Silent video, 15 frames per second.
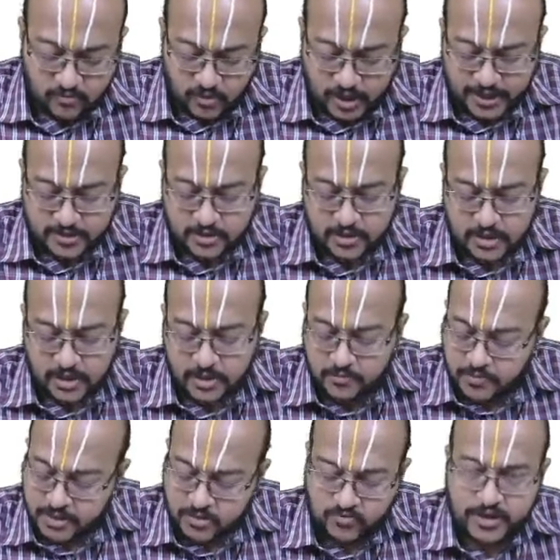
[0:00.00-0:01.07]
1,30,000
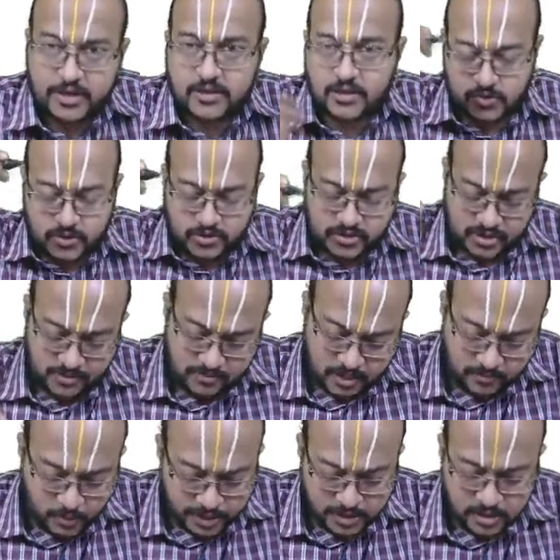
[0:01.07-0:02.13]
plus 20,000, same
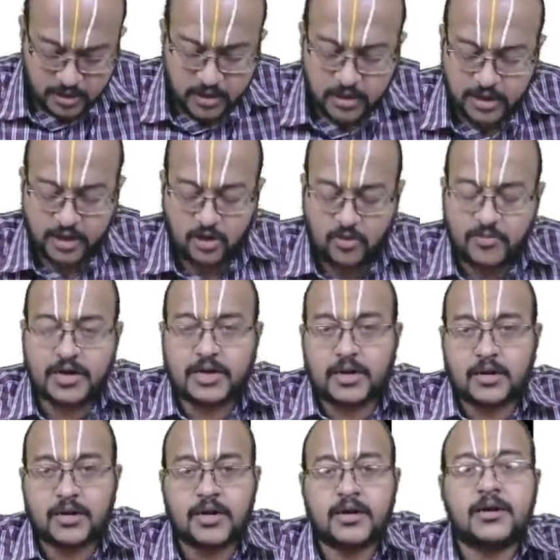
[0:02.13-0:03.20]
computation. Denominator
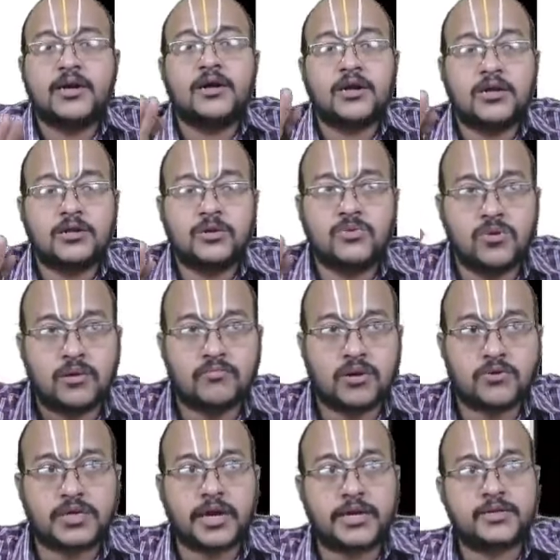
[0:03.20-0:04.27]
new number
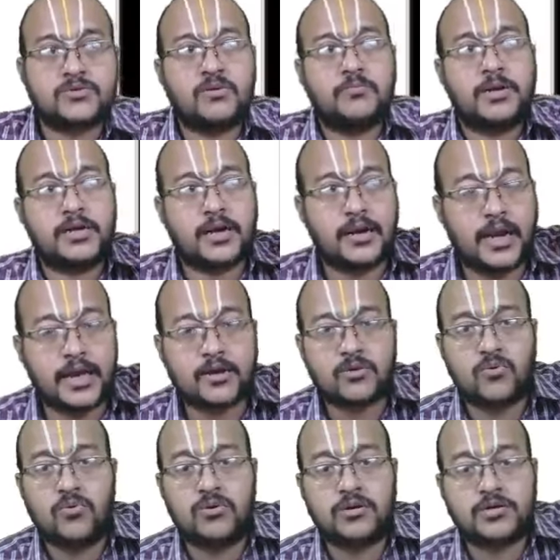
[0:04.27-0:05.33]
of shares will be 10 lakh
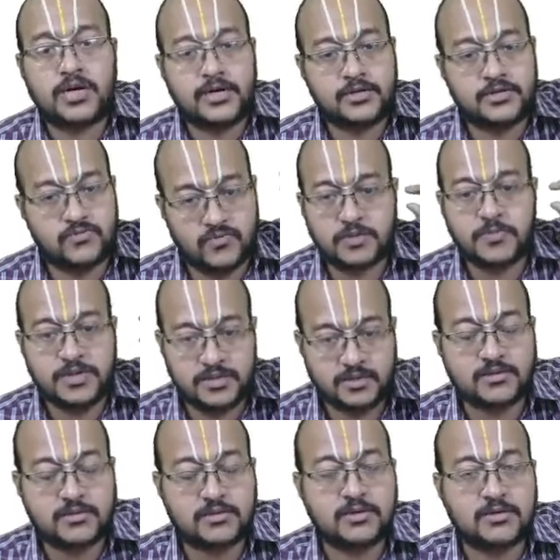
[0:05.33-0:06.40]
old shares, which means
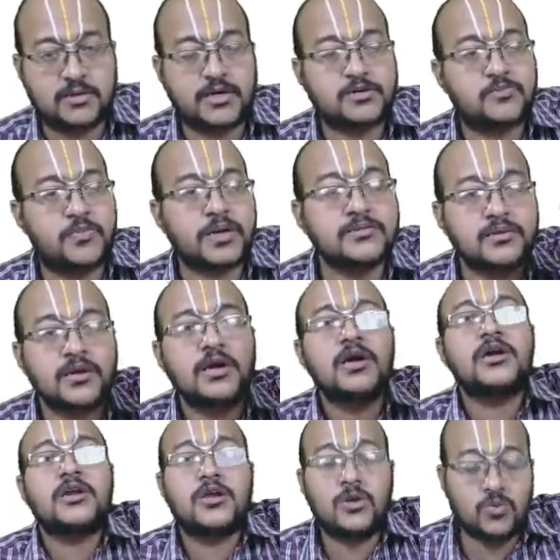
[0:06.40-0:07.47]
existing shares, plus
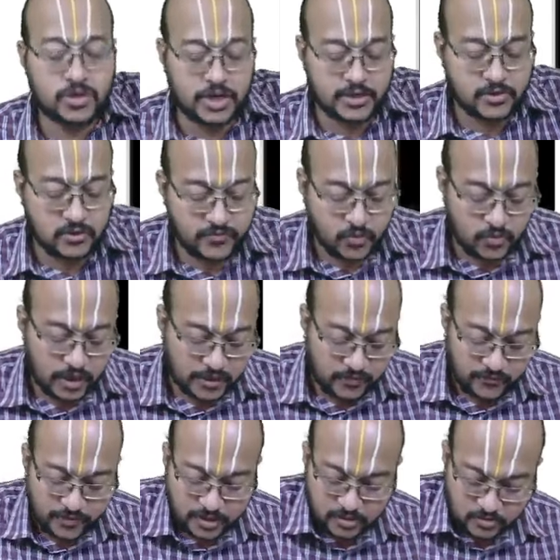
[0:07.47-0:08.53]
new shares of
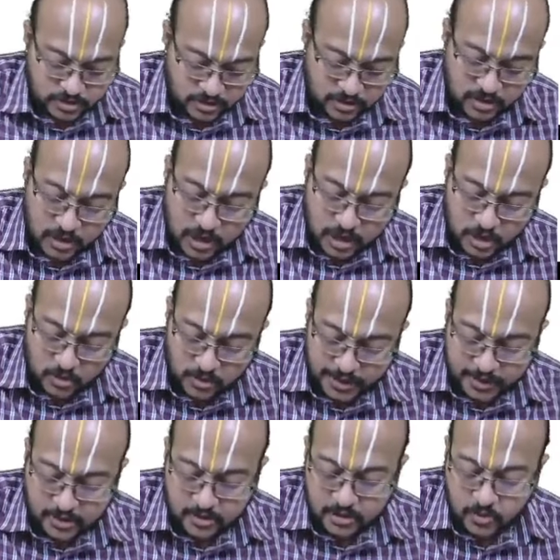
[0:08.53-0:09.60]
2,50,000. You will
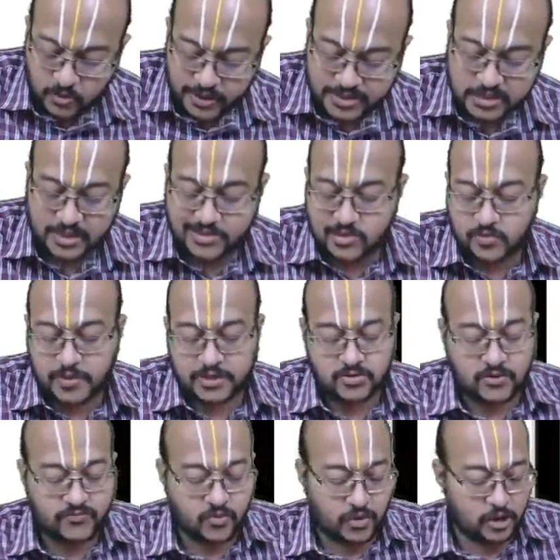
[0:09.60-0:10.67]
get new X rights price
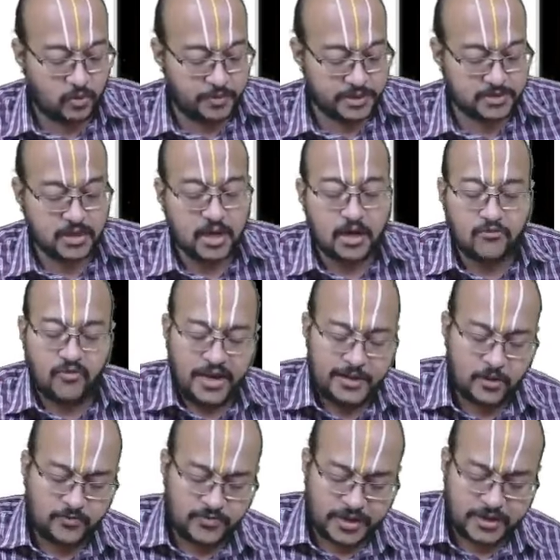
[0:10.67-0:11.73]
of 12 rupees. Value
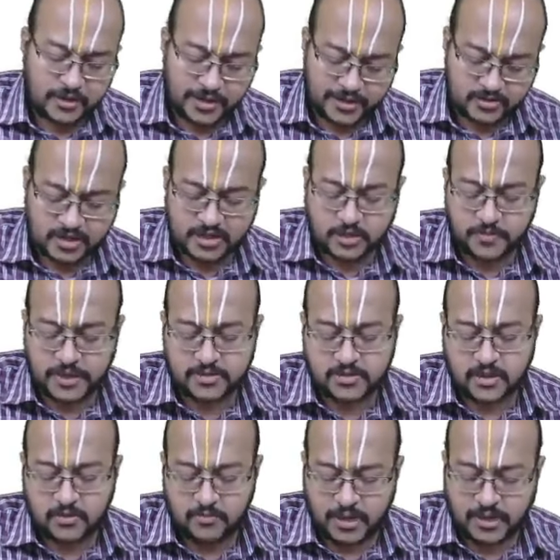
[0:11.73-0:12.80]
of right, X rights price
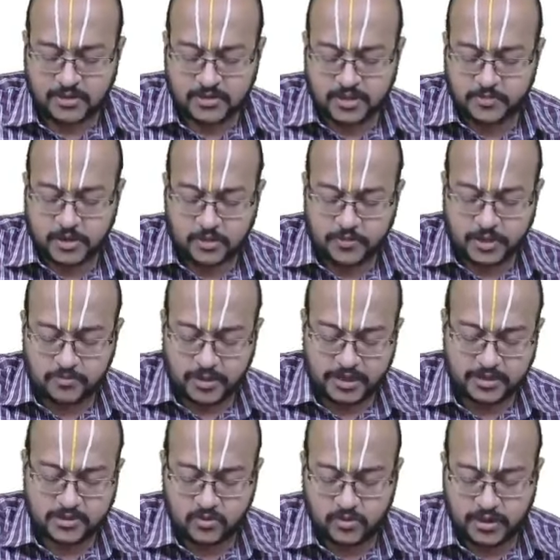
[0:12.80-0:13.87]
minus subscription
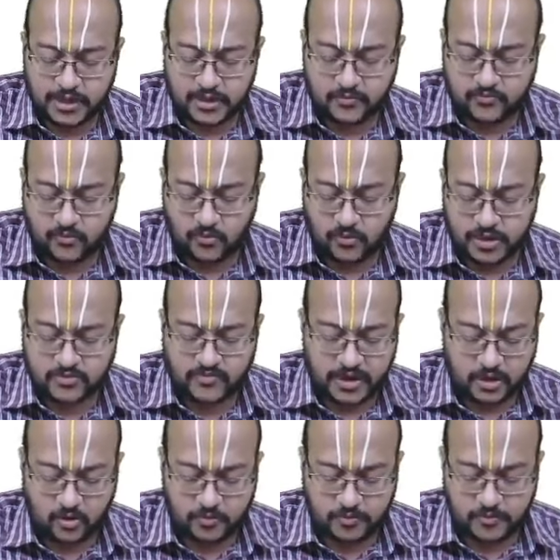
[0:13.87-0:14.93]
price, you will get 4 as
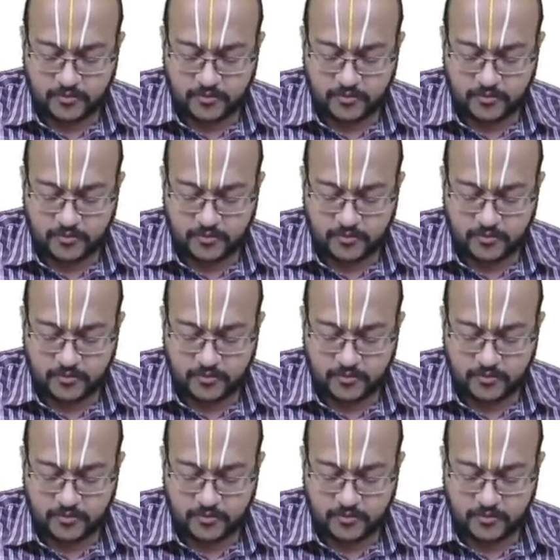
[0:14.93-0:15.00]
value.